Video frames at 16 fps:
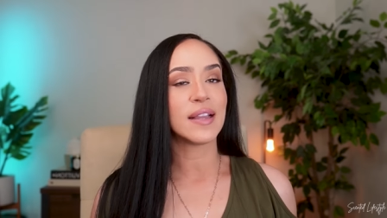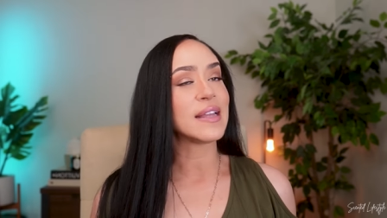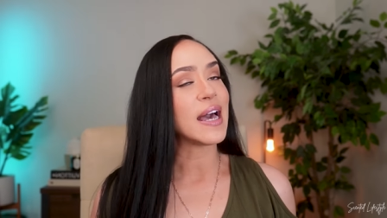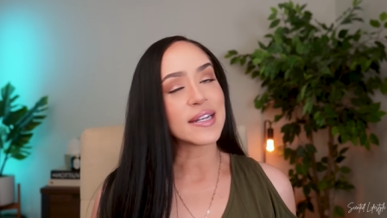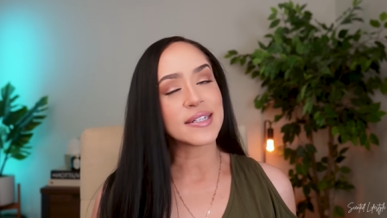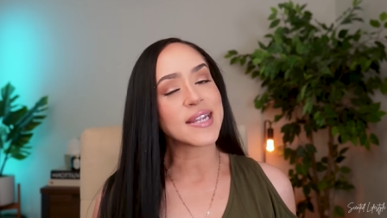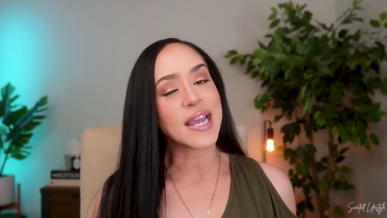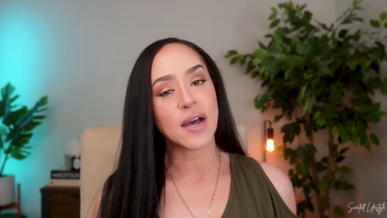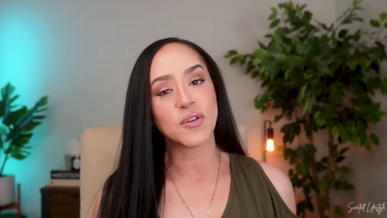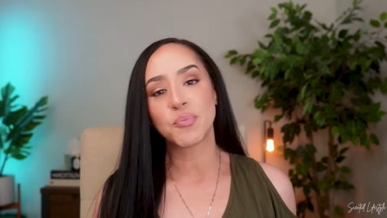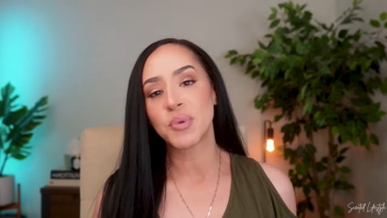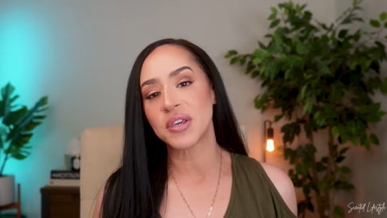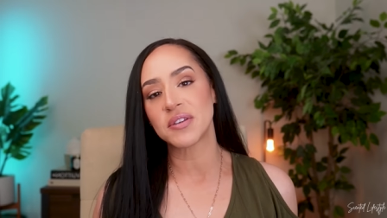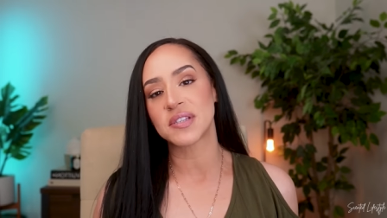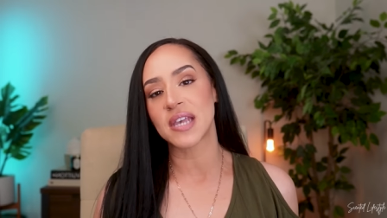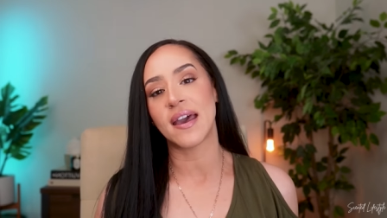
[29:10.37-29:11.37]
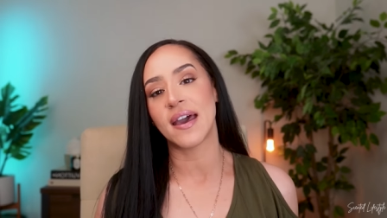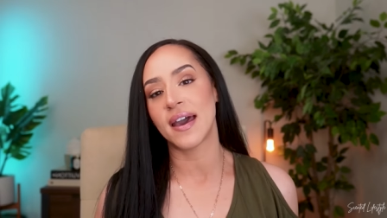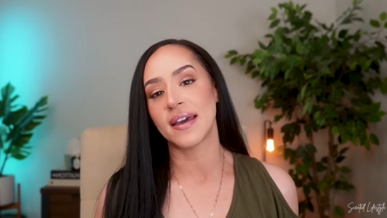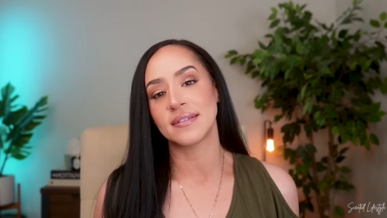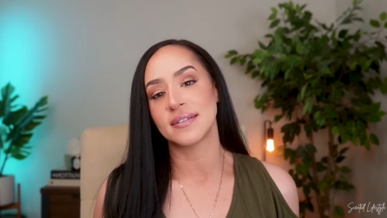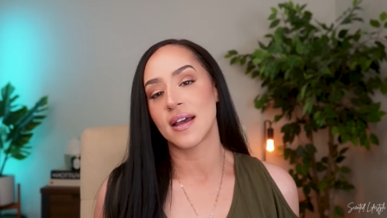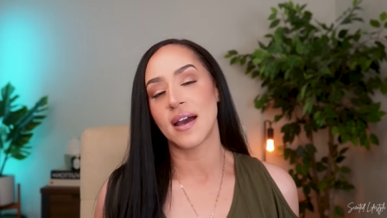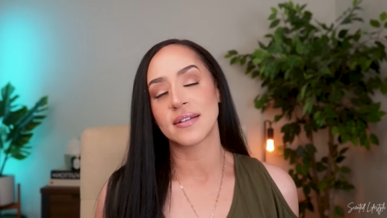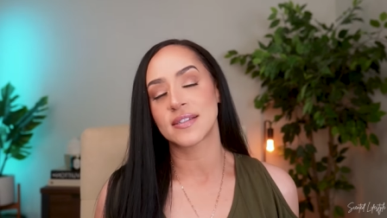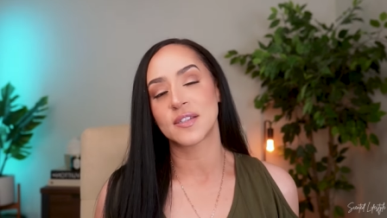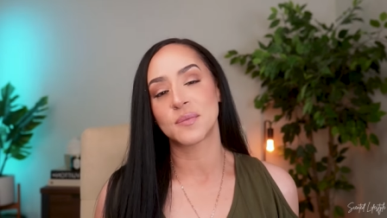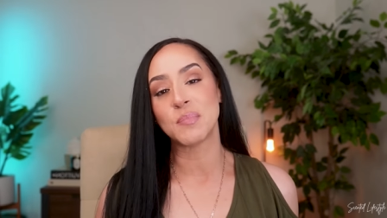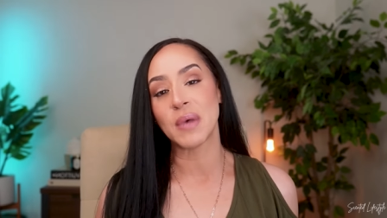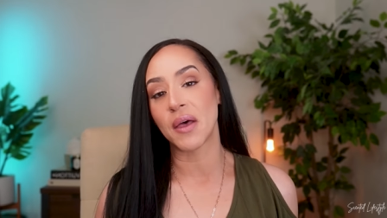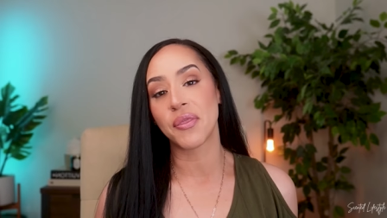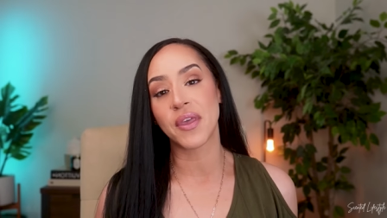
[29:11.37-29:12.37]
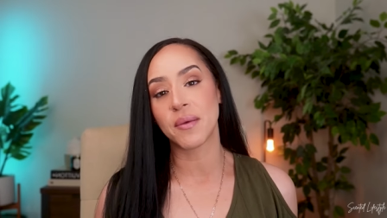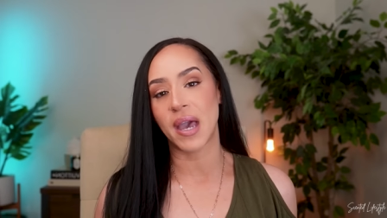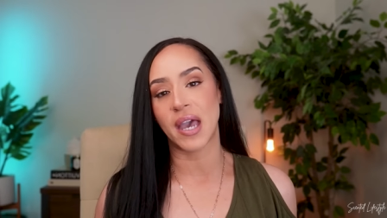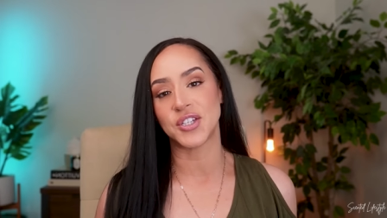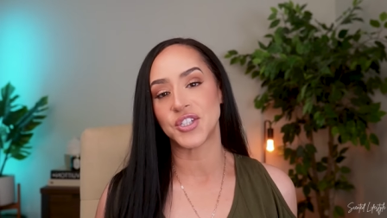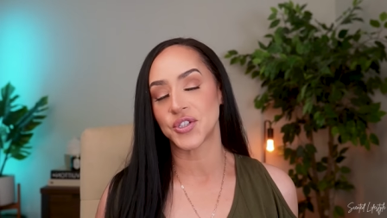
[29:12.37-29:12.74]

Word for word: a lot of doubt because I had not smelled them.